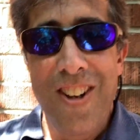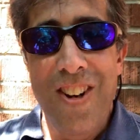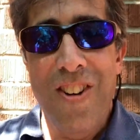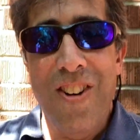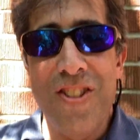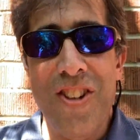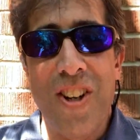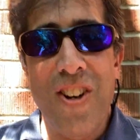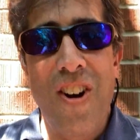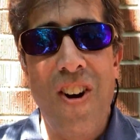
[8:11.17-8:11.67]

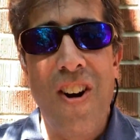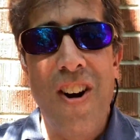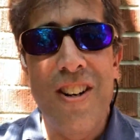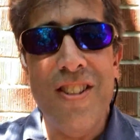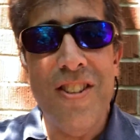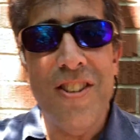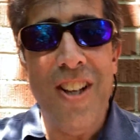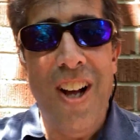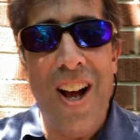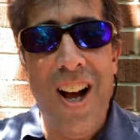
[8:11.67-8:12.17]
Or the cars
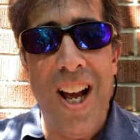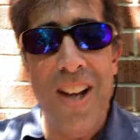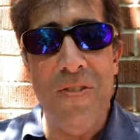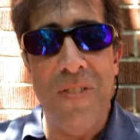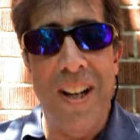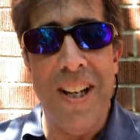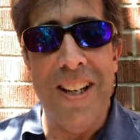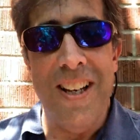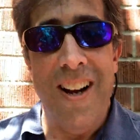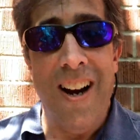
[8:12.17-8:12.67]
on the
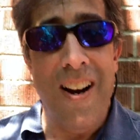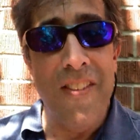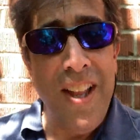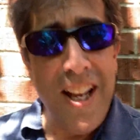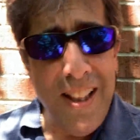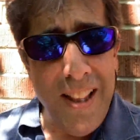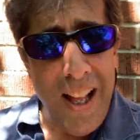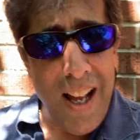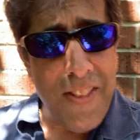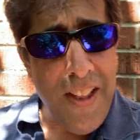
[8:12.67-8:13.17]
highway? Are
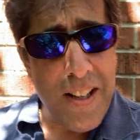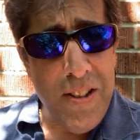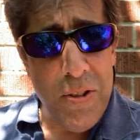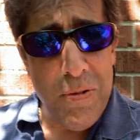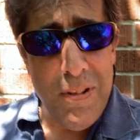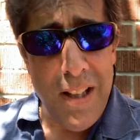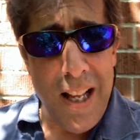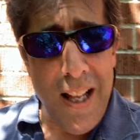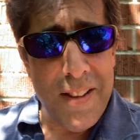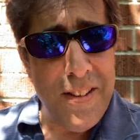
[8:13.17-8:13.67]
they too
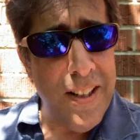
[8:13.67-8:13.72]
loud?